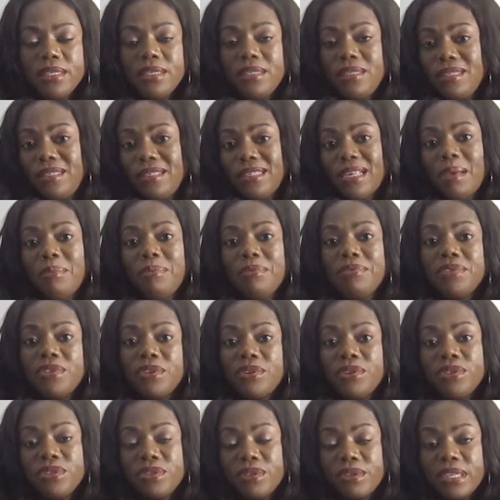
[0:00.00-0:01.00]
It's a type of
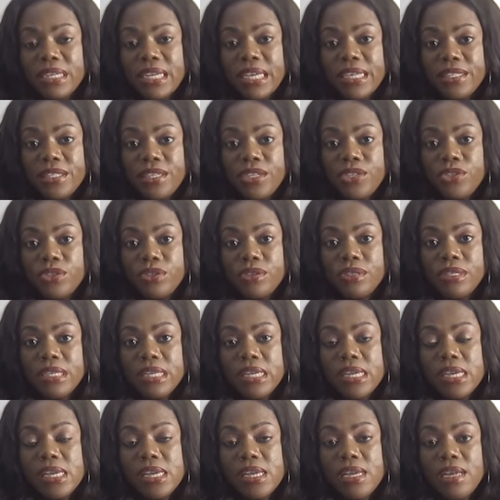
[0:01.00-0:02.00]
terrorist organization.
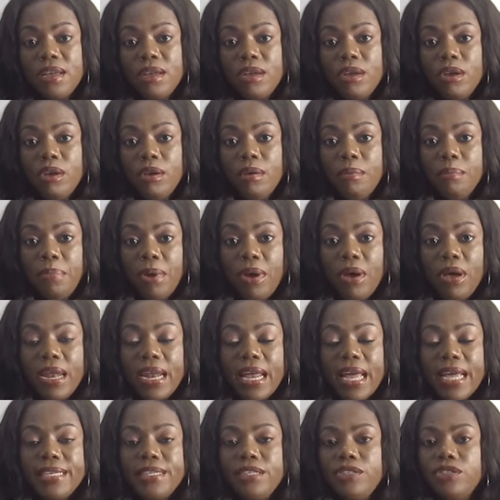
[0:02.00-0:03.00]

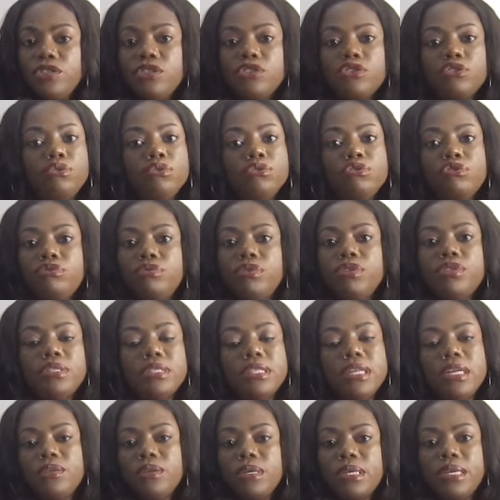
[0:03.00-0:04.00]
But I didn't just go straight to
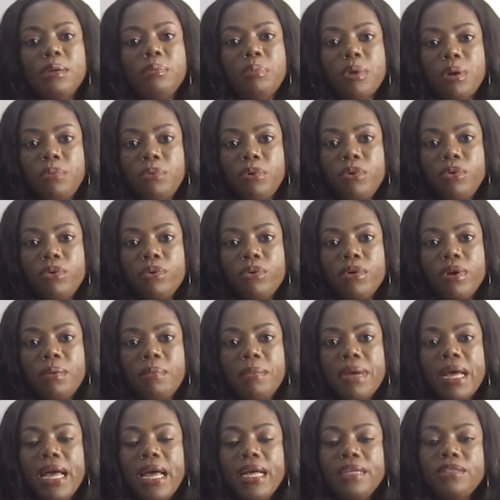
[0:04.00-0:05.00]
start talking about Boko
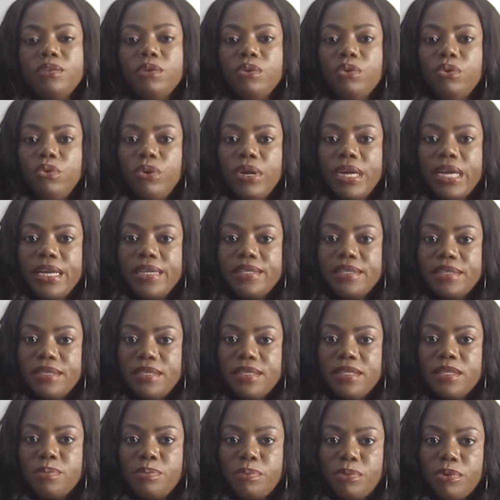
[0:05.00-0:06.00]
Haram. I had to locate
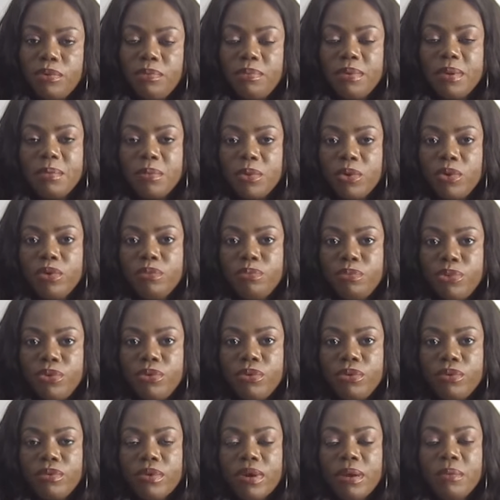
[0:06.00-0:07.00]
this problem called
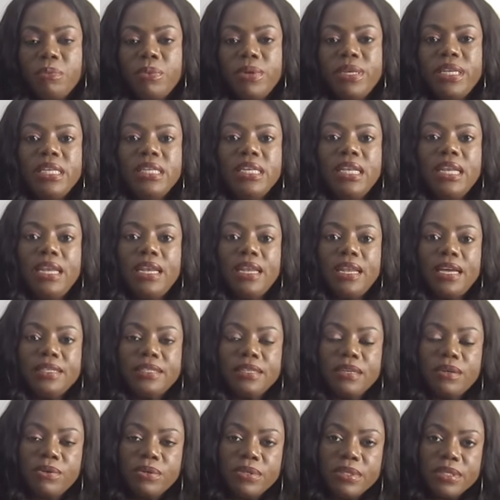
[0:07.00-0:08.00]
Boko Haram within the
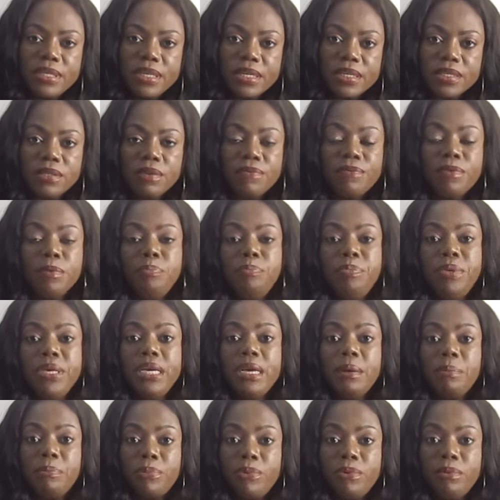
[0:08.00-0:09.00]
larger context of a
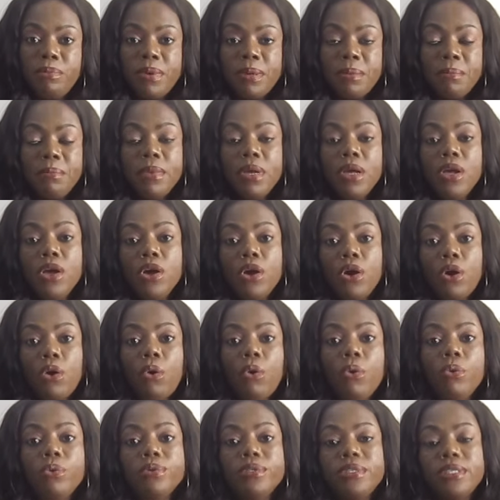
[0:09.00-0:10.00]
bigger problem
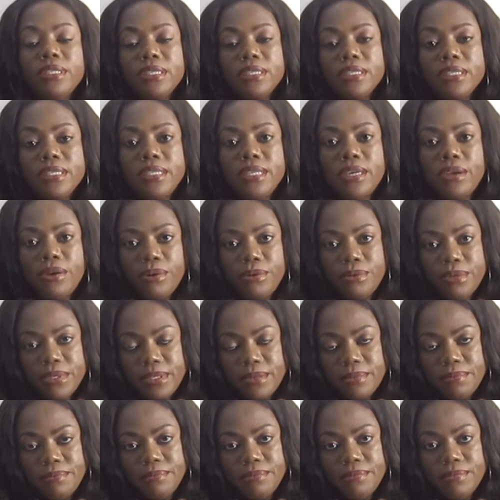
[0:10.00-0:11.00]
called
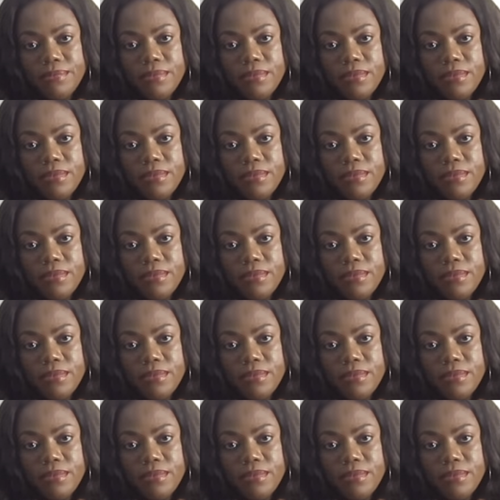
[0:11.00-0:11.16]
terrorism.